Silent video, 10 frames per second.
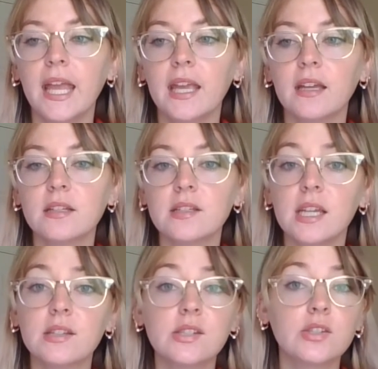And
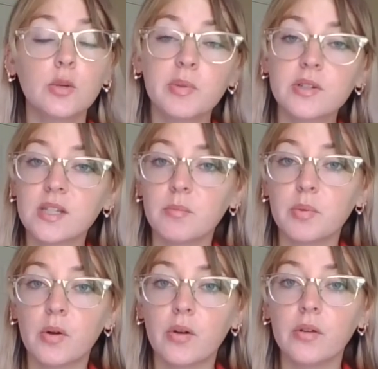it's super
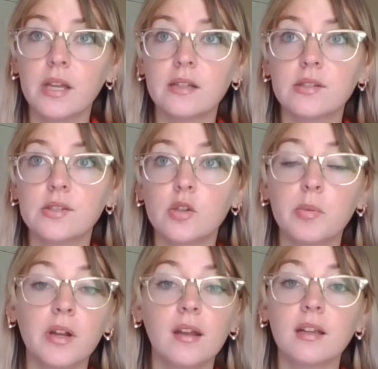simple, it's
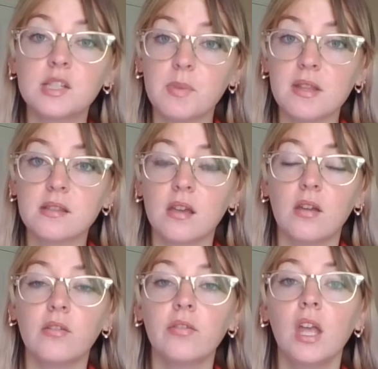super
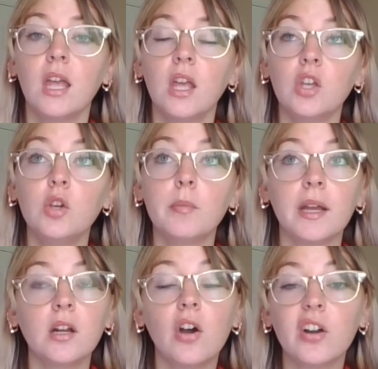inexpensive. You
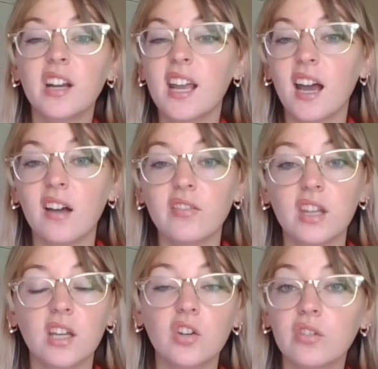might already have
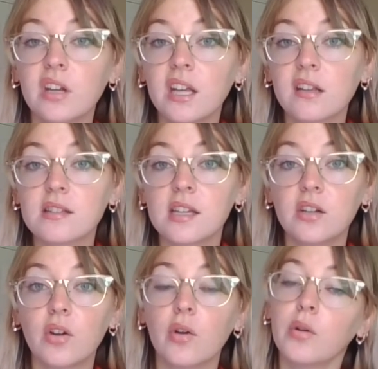the ingredients
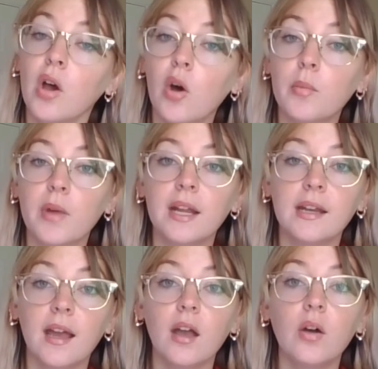in your own home
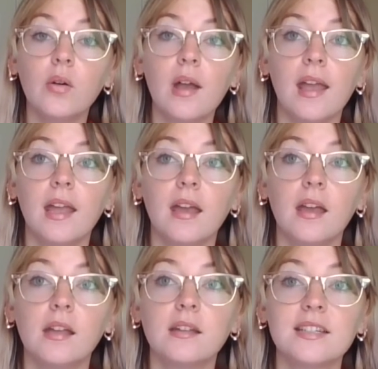right now,
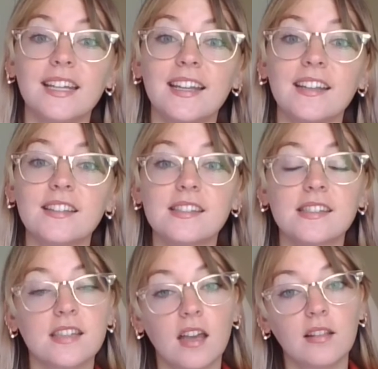and
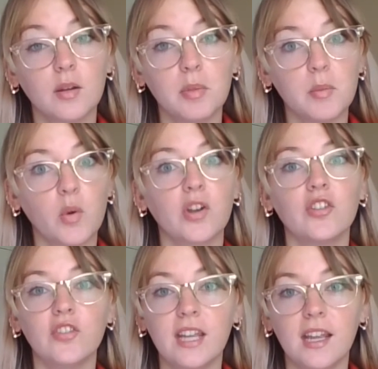it's a little bit more
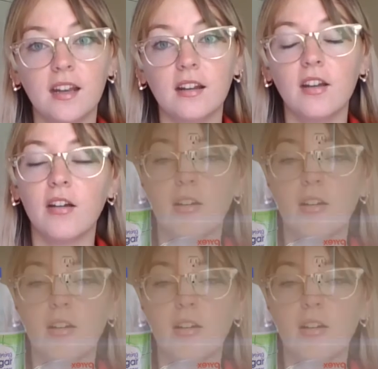green.